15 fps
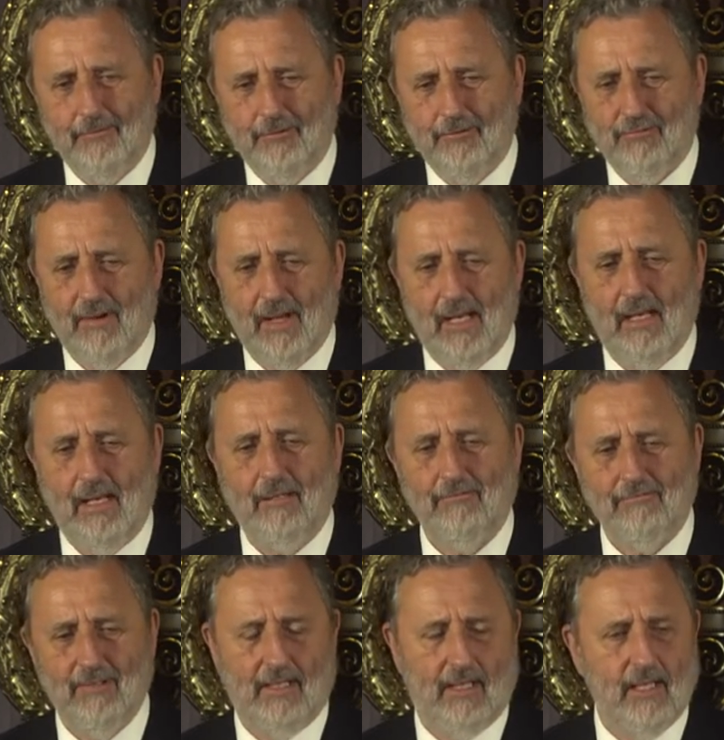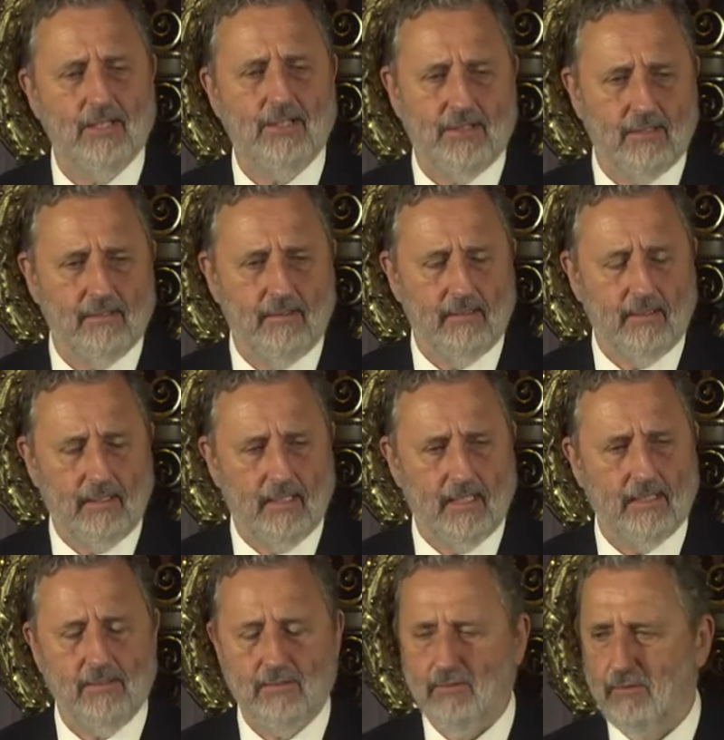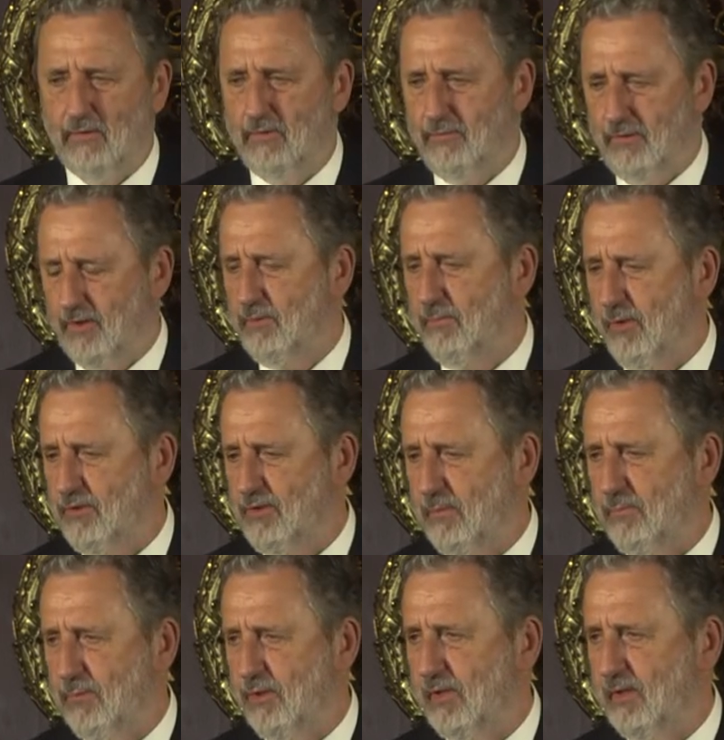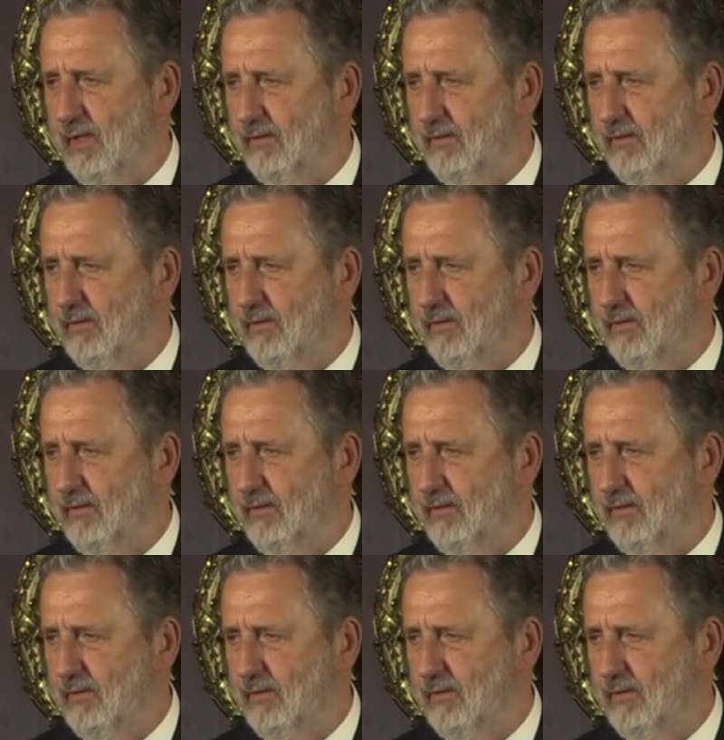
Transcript: trading relation is of utmost importance,